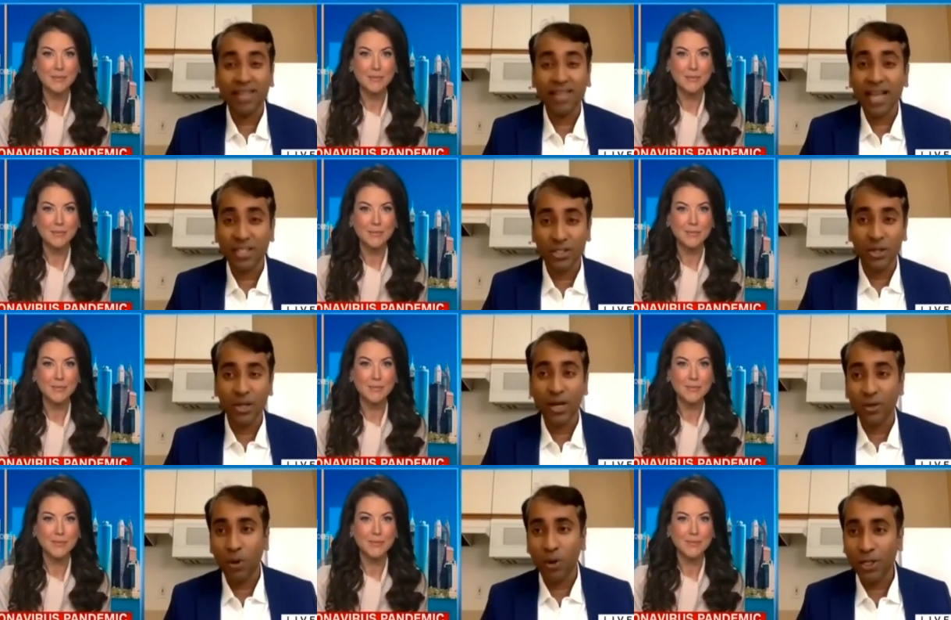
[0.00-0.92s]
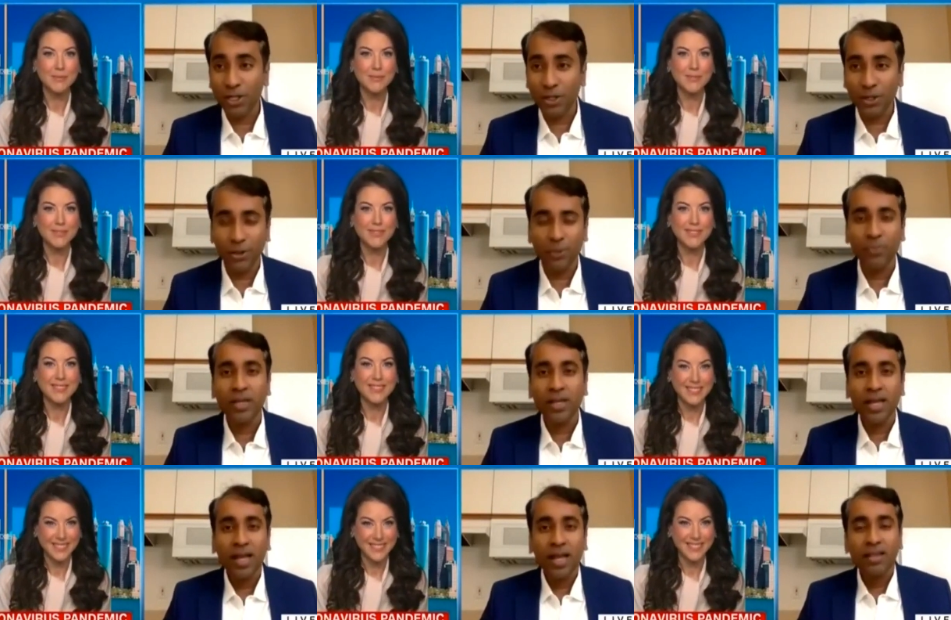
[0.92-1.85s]
Speaker 1: thanks, Julia. Good morning to you.
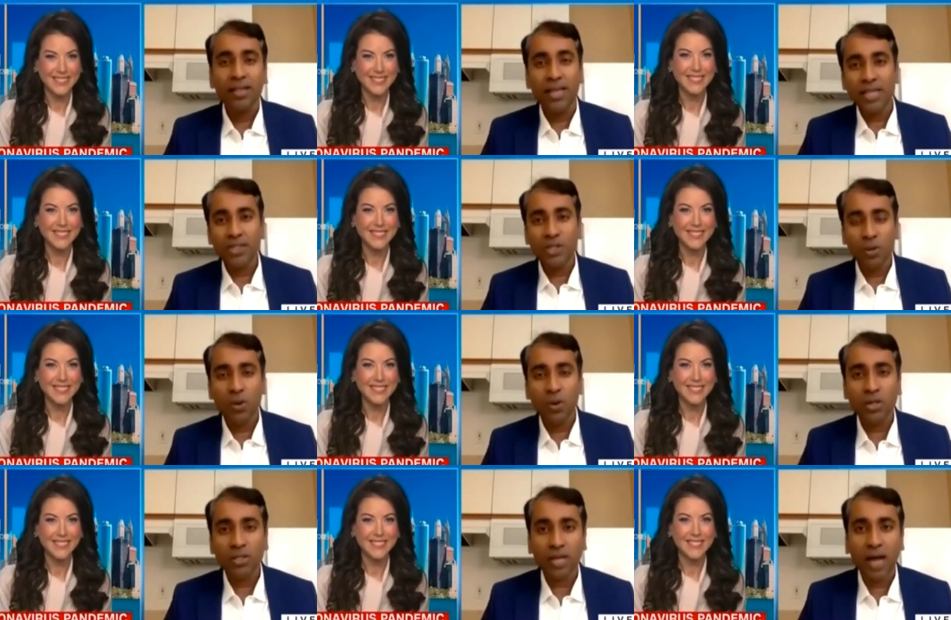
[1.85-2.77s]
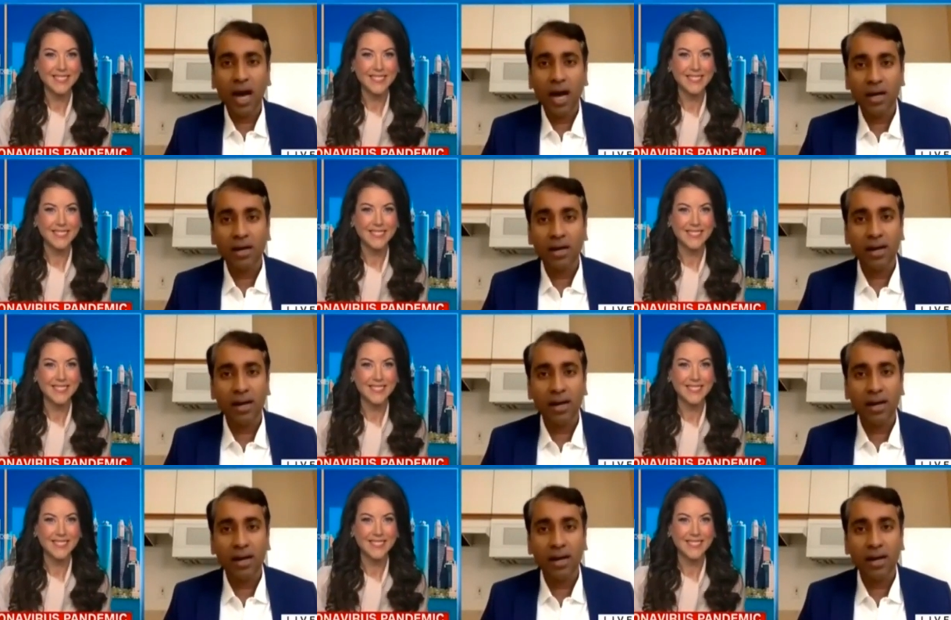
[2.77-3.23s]
These robots are